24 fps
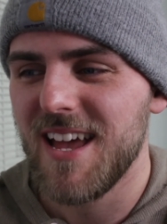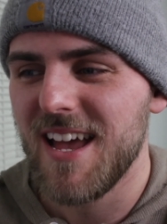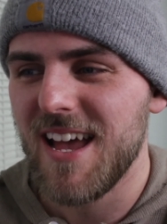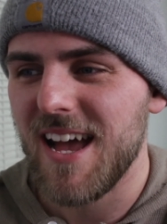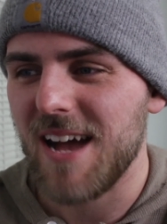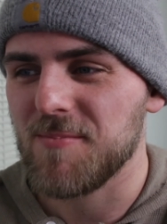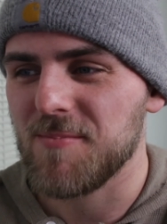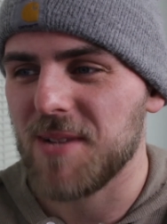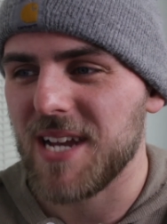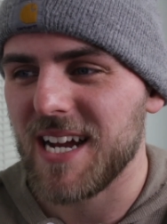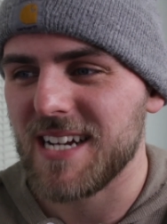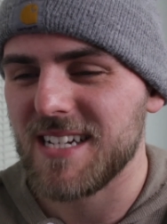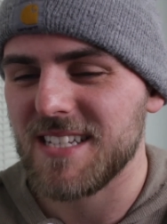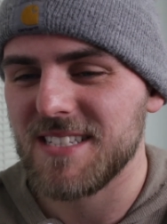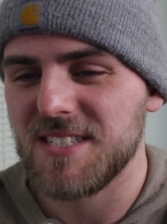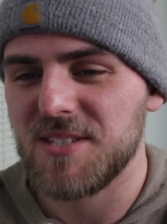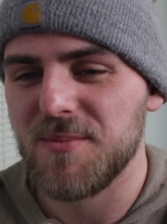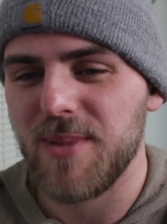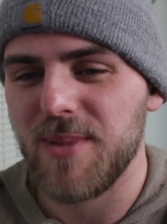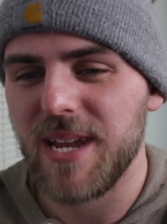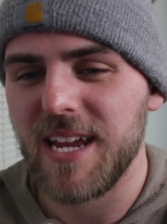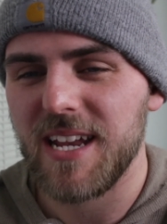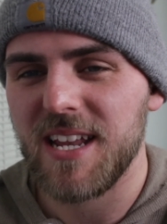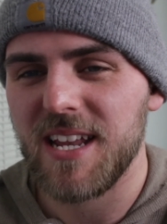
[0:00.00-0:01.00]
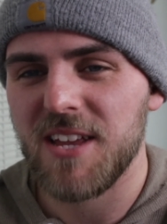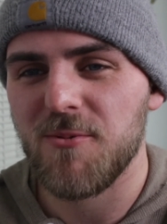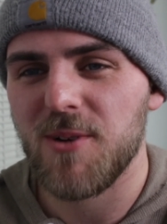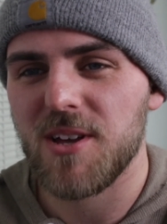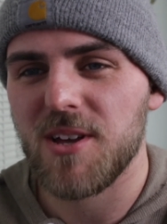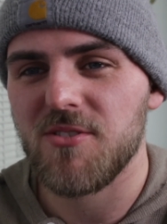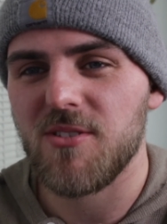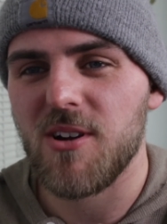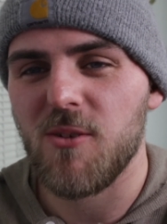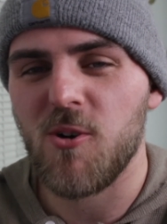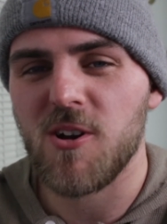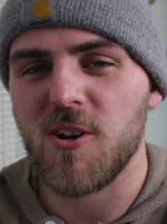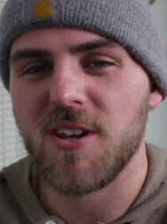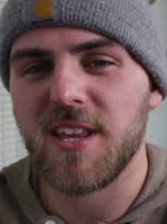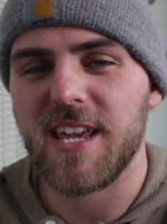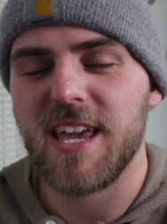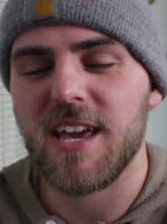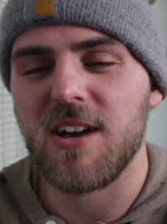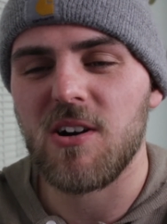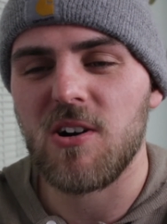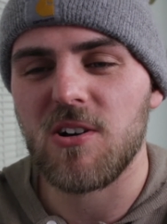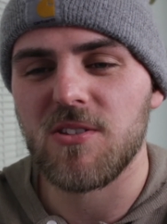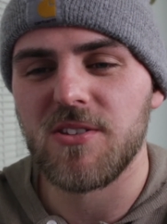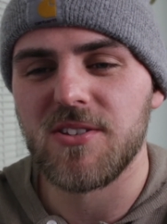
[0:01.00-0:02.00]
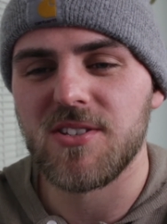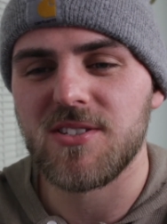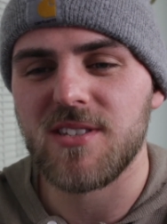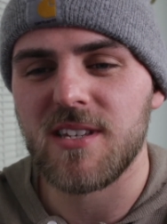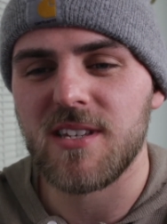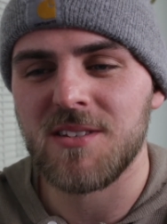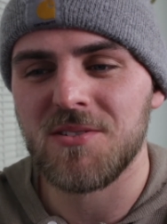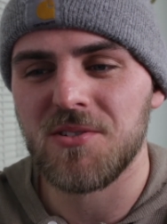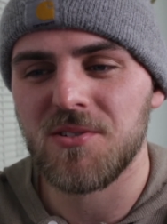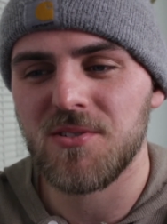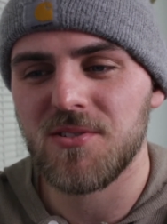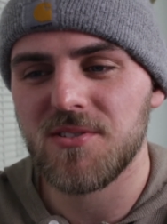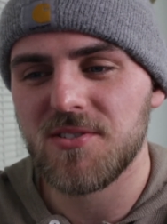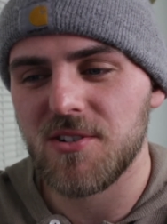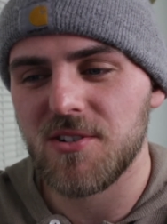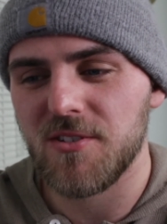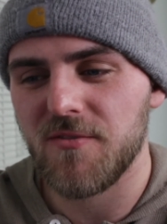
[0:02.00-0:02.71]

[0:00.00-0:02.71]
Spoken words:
I'm kind of debating whether I want to get all the singles or